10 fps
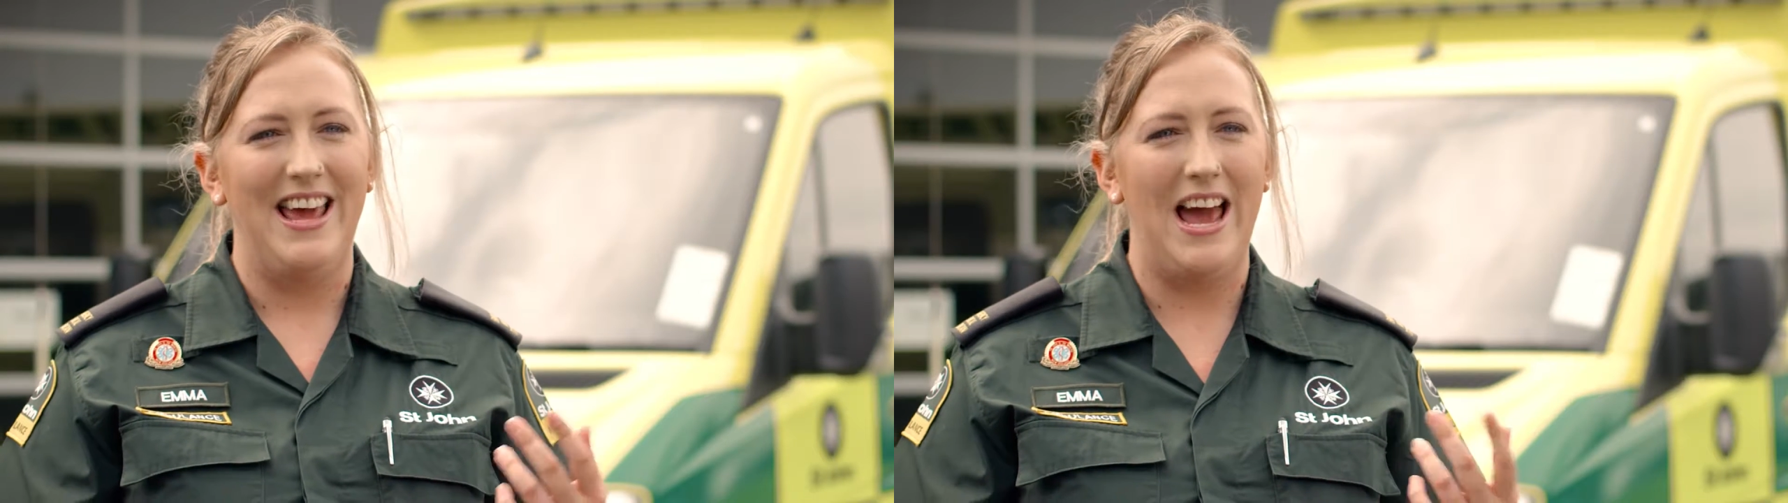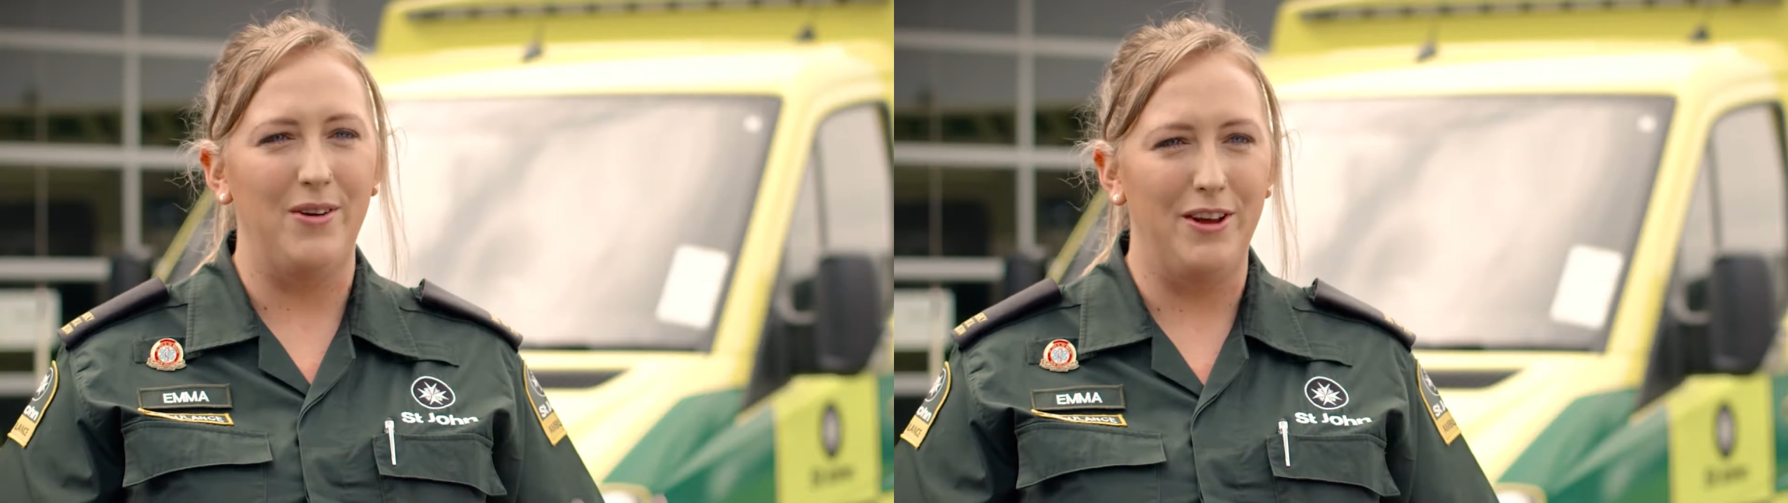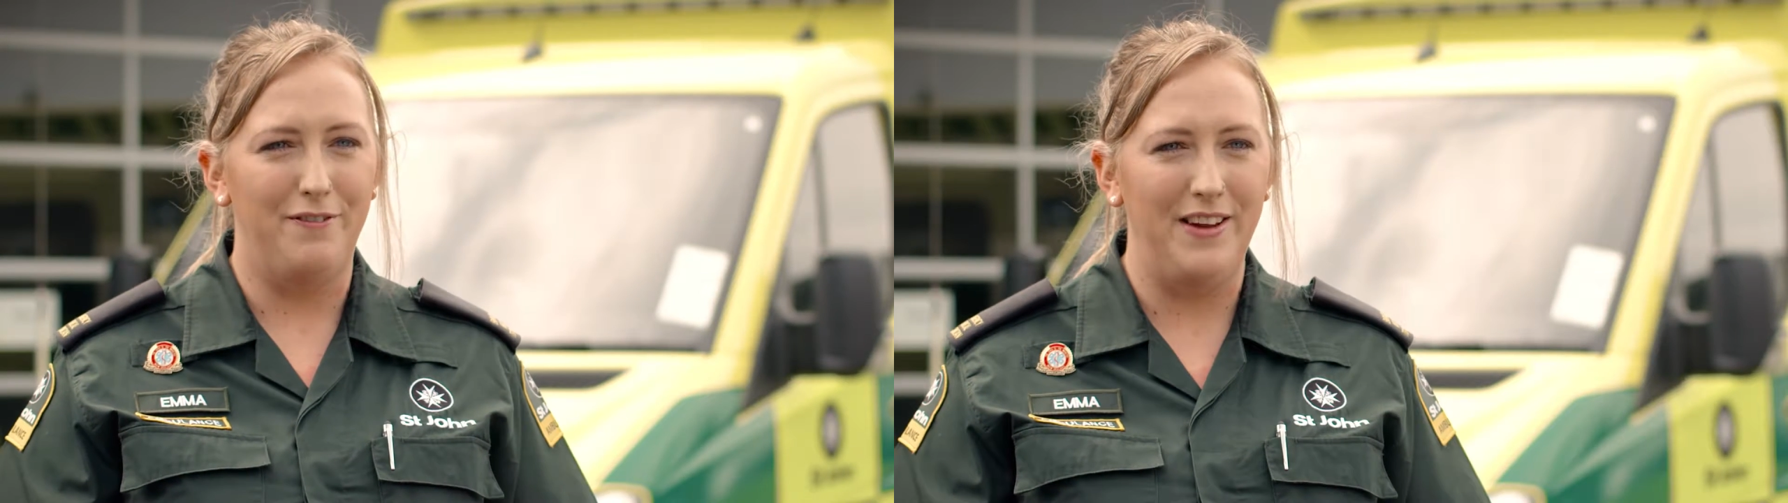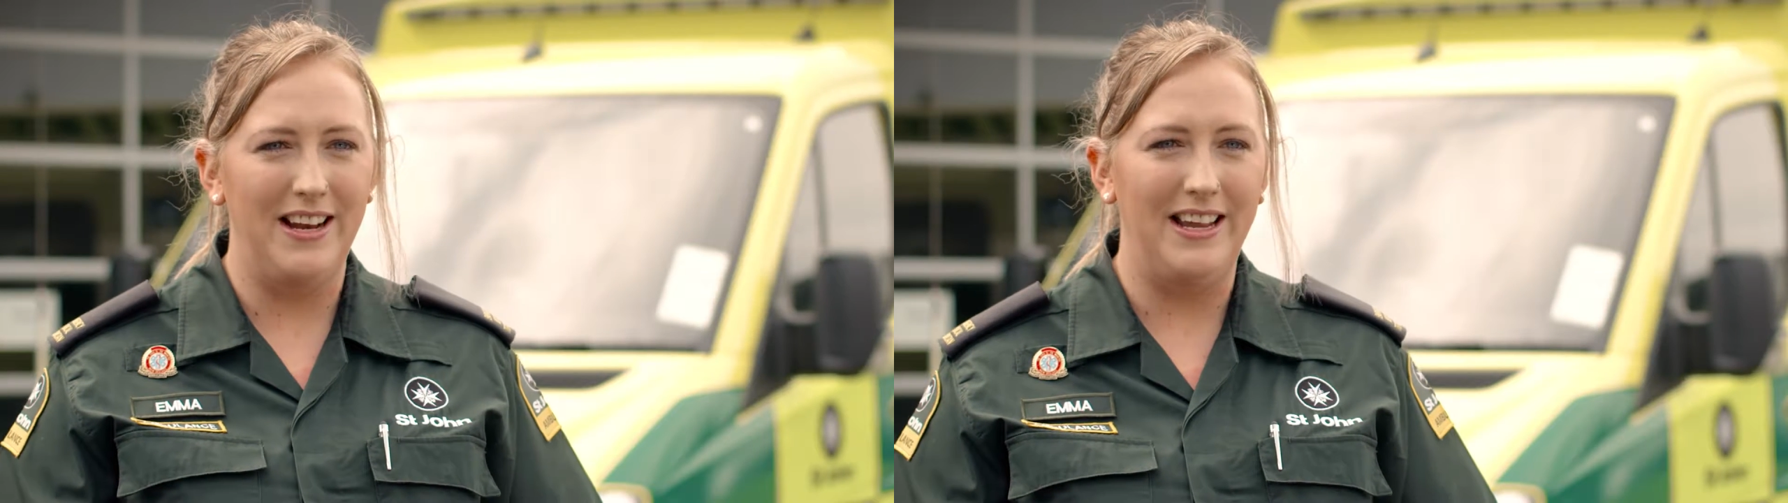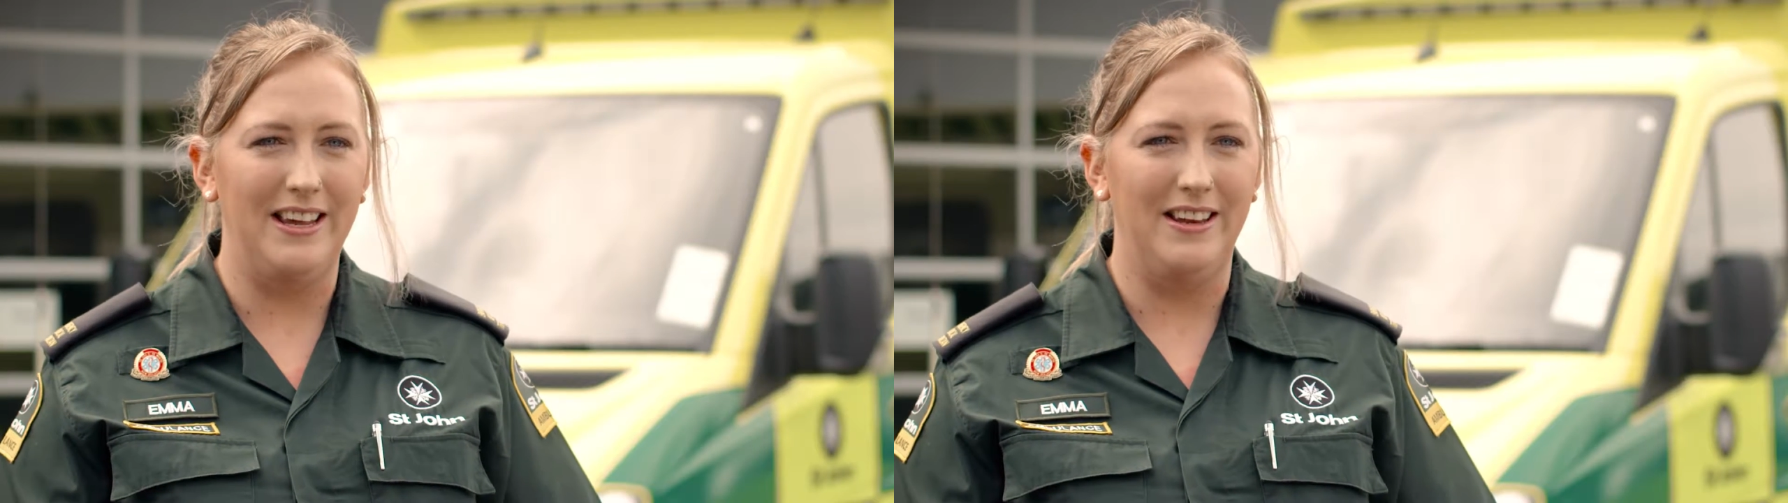how are you
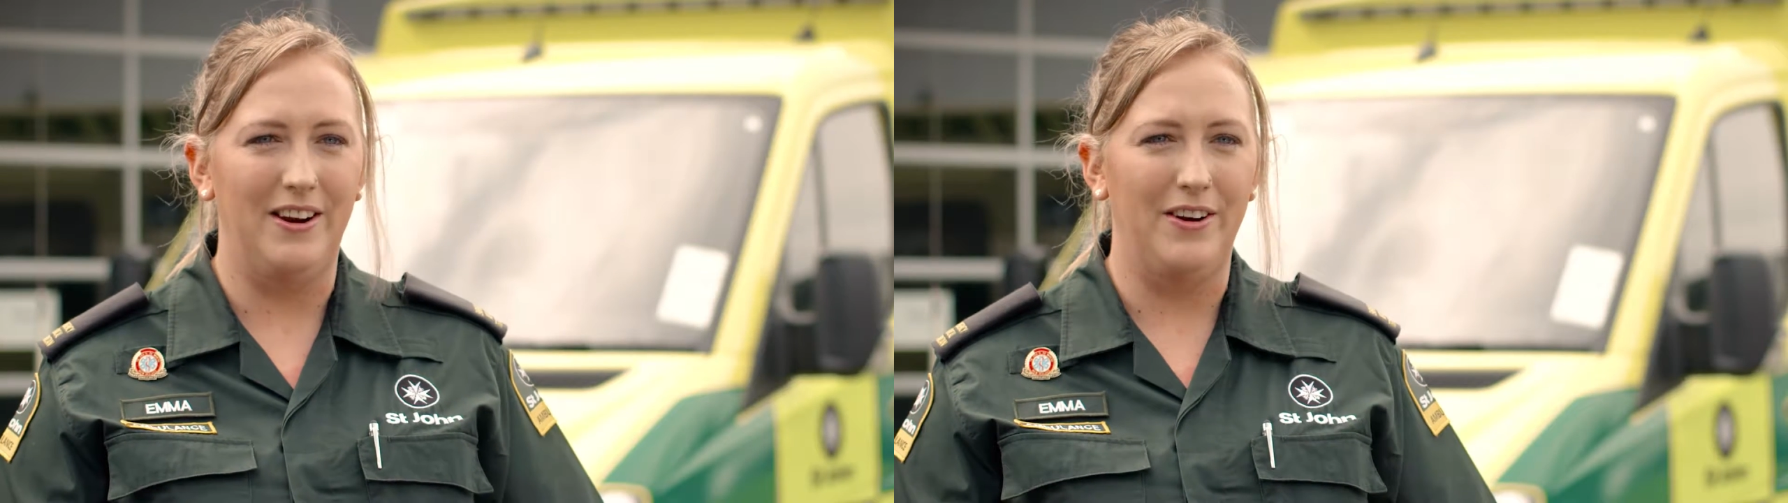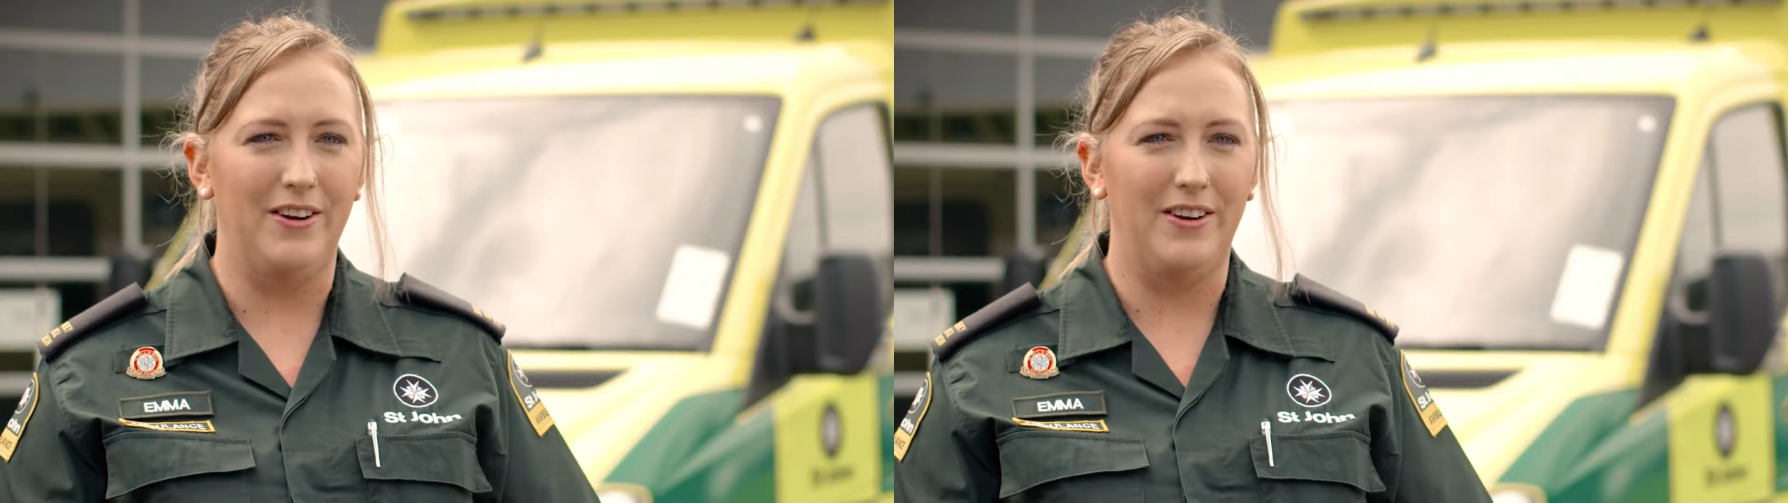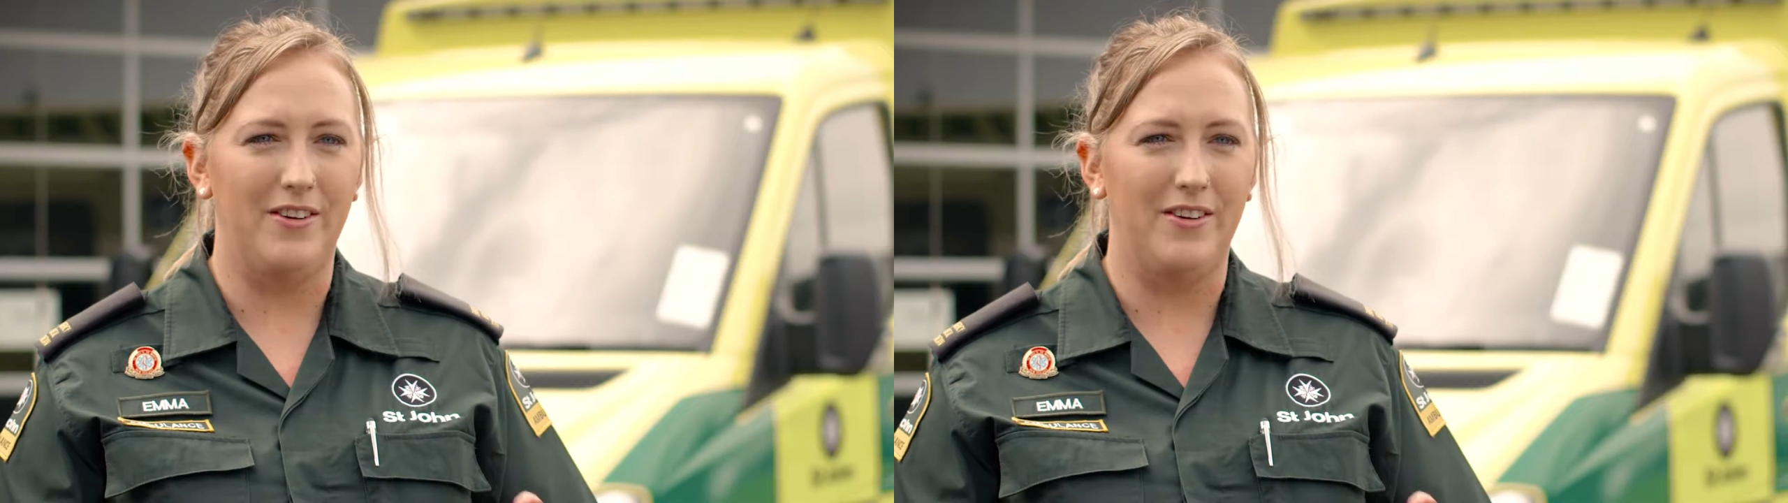feeling, and, you know,